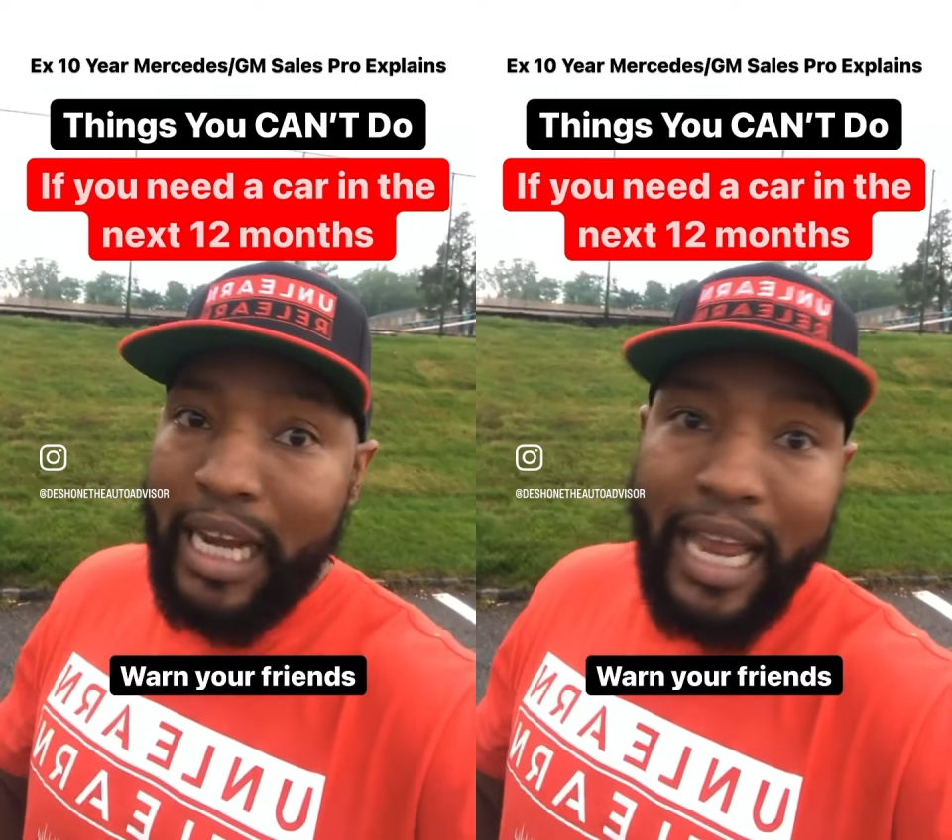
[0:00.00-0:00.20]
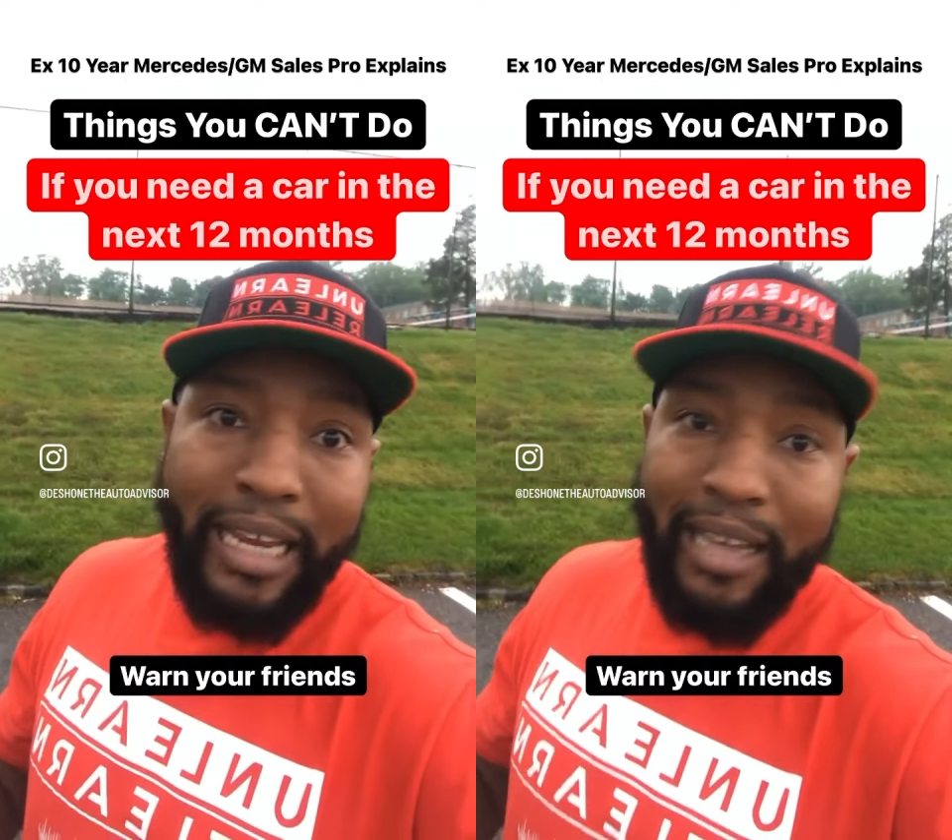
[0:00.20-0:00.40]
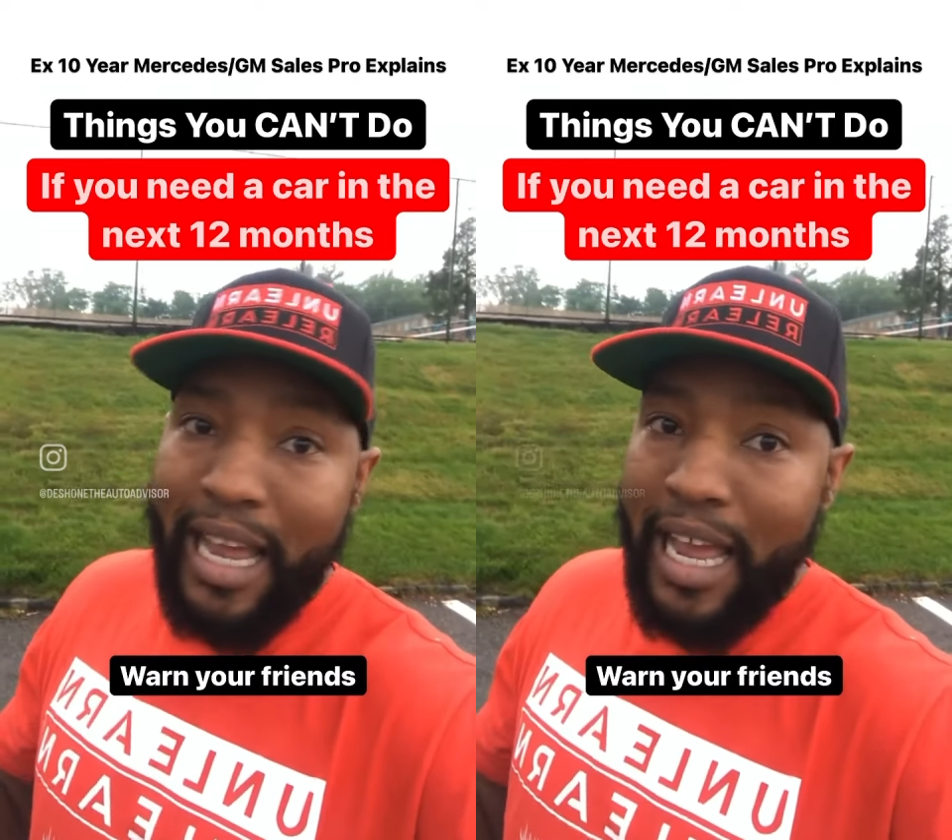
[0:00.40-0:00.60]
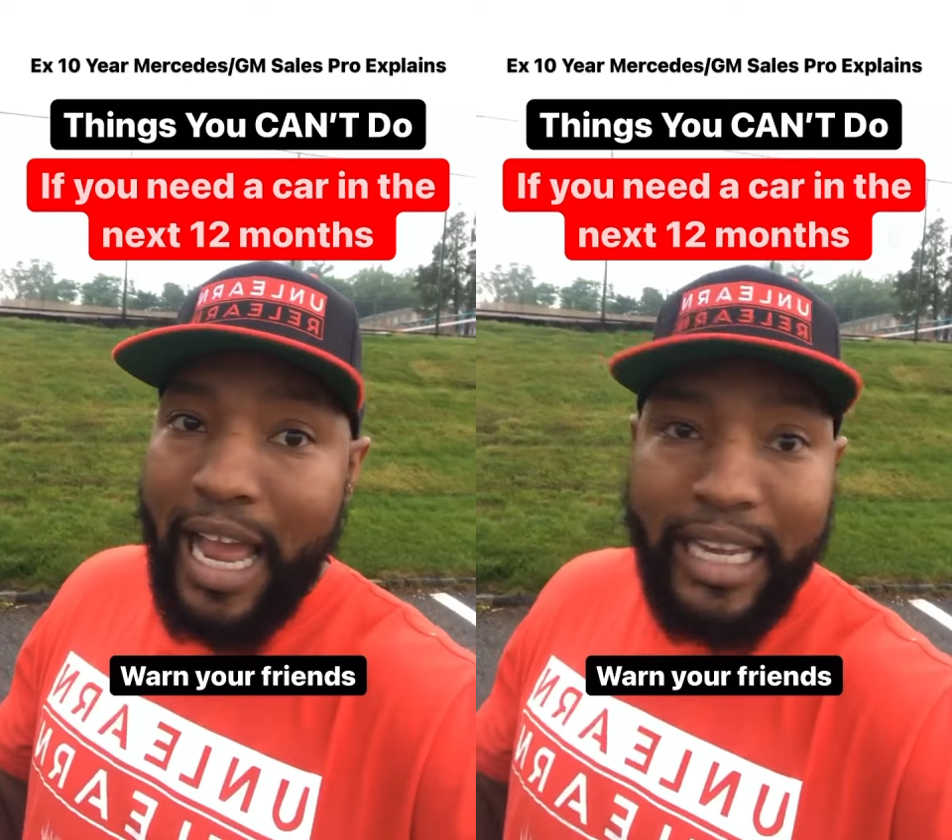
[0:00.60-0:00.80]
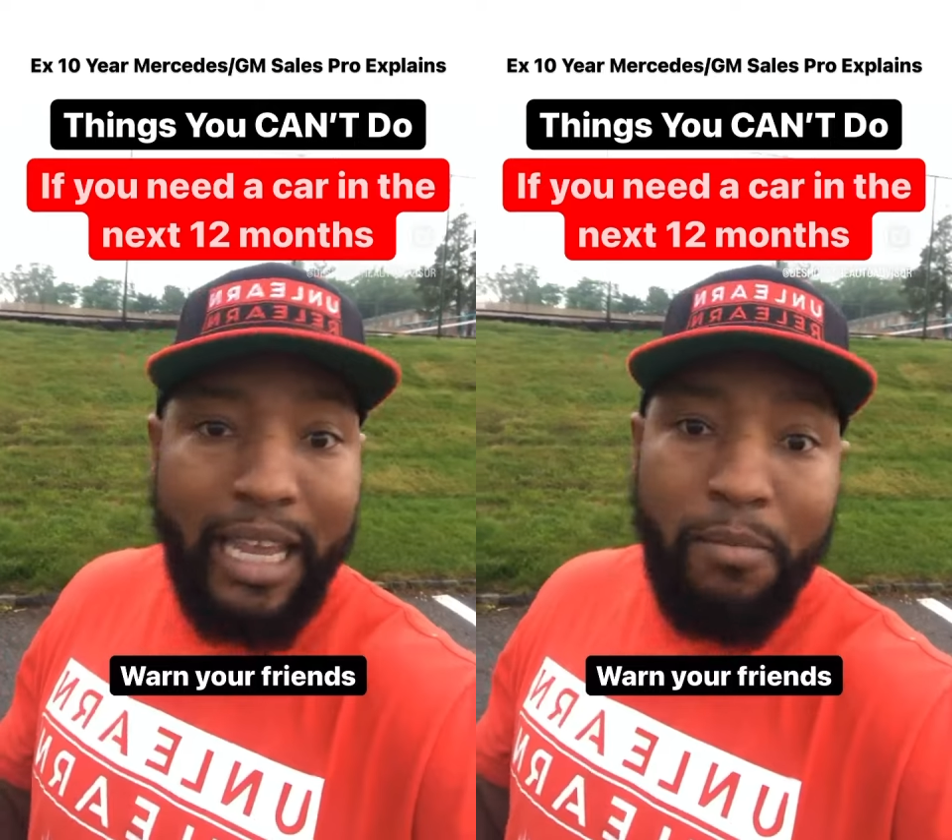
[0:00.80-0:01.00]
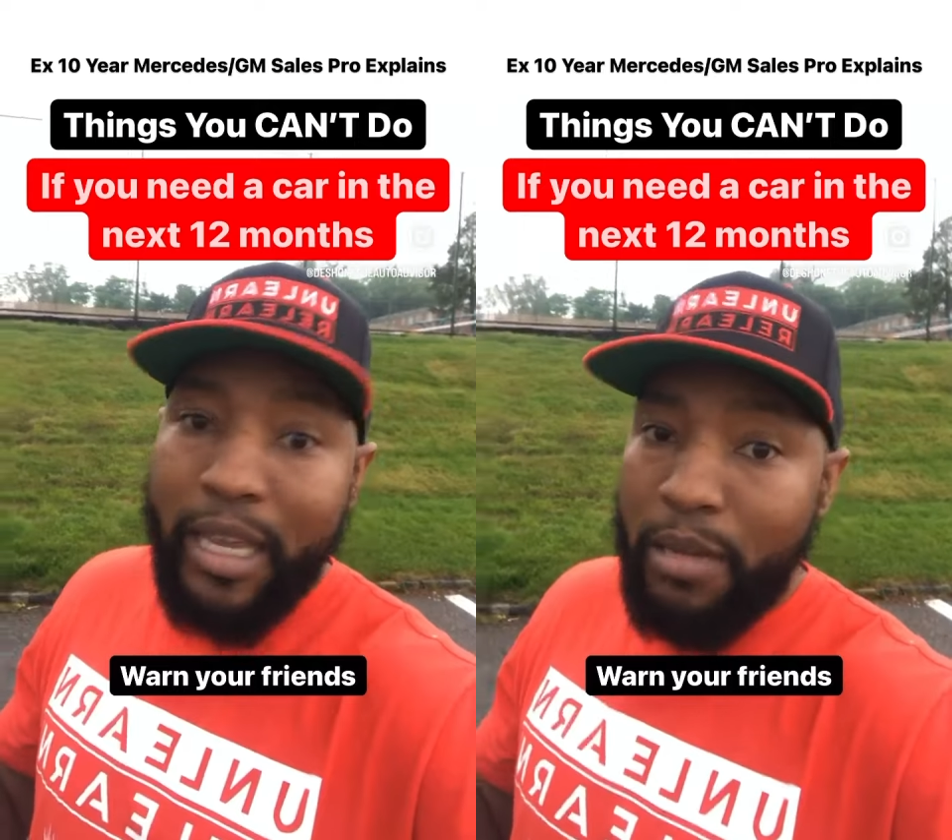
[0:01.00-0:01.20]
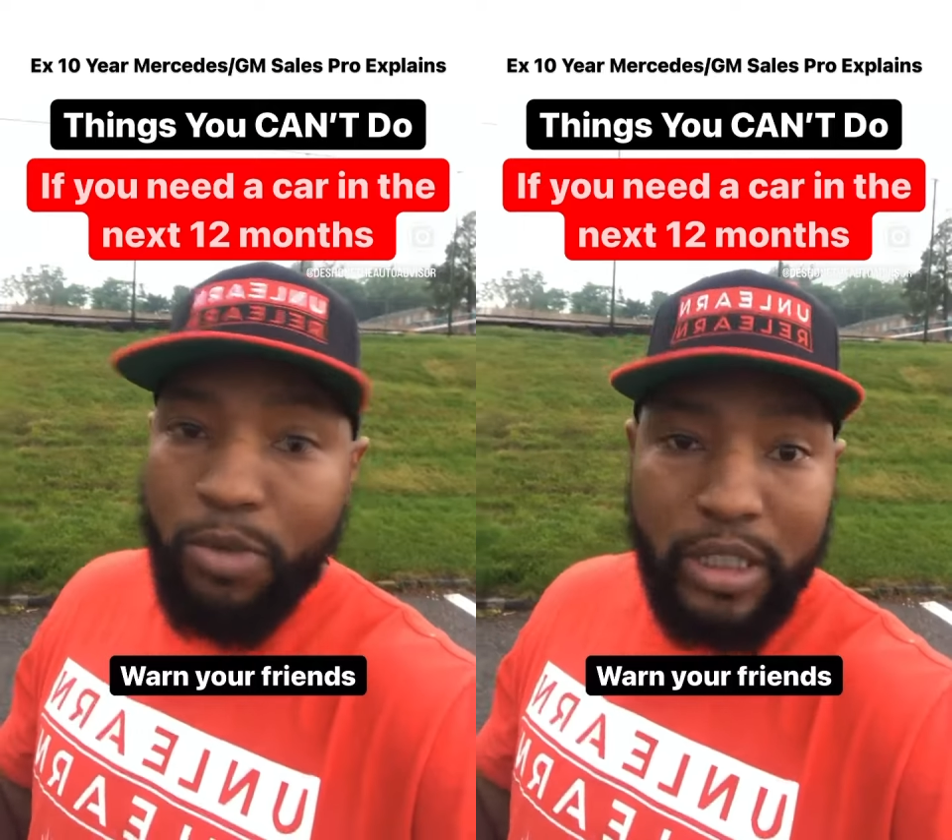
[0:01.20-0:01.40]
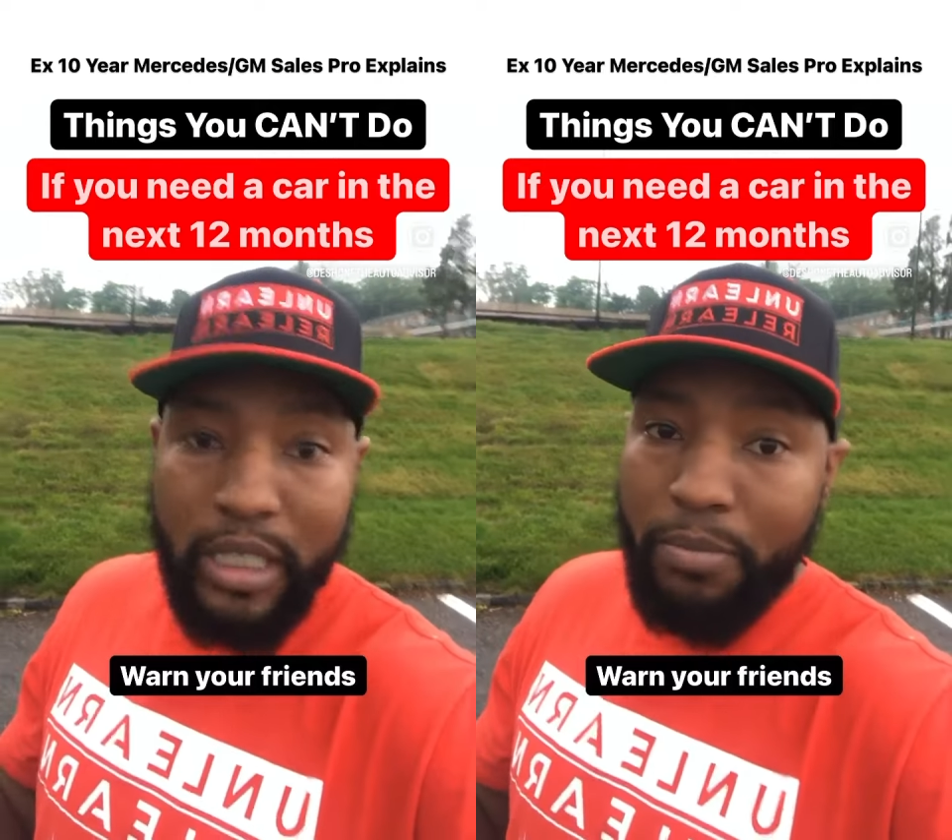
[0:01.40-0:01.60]
Like, I can't make it
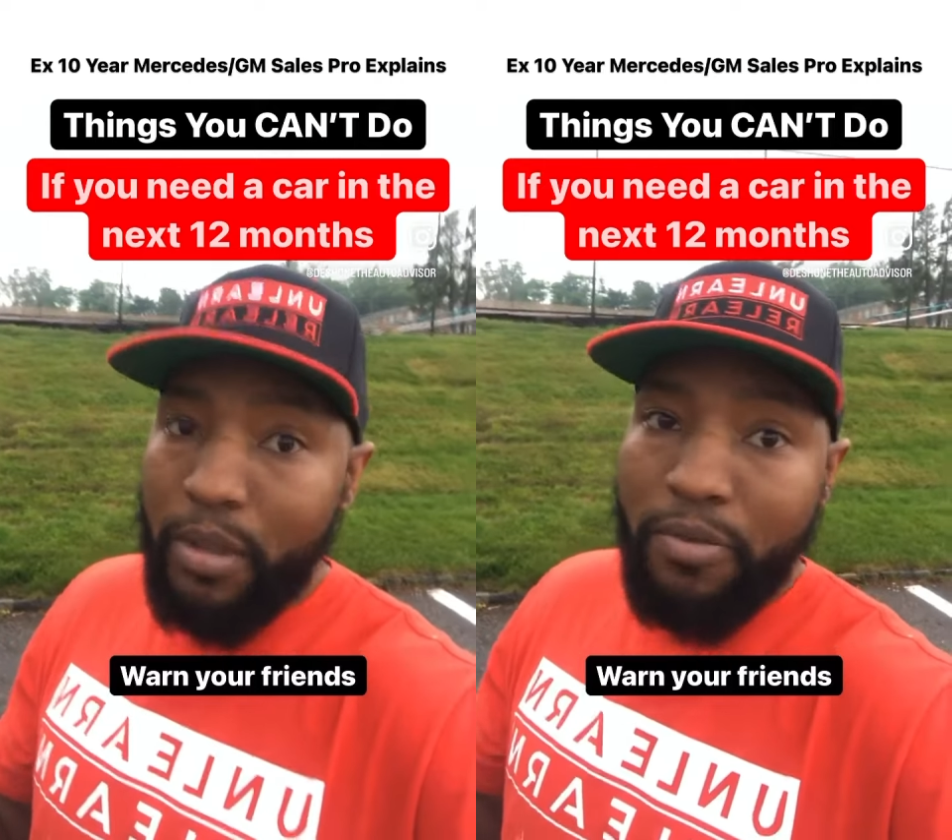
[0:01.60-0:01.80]
more simpler.